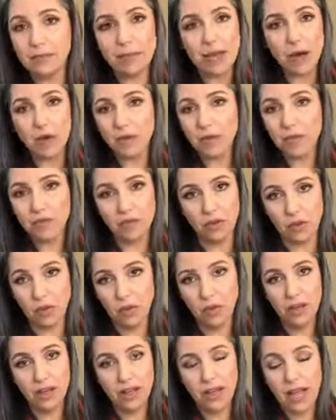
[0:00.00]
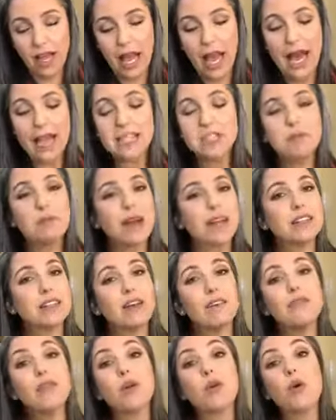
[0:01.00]
powerful aspect
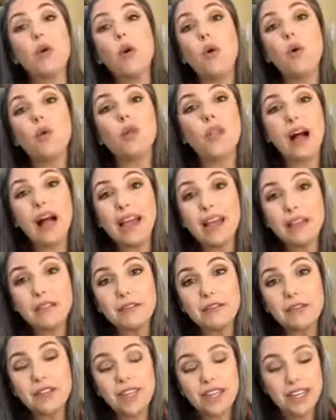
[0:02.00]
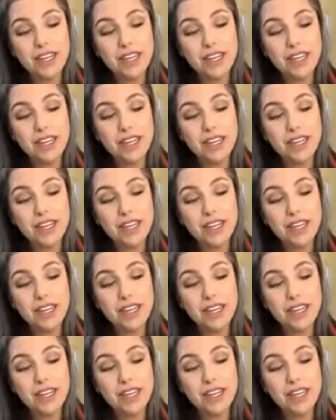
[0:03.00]
of their whole life.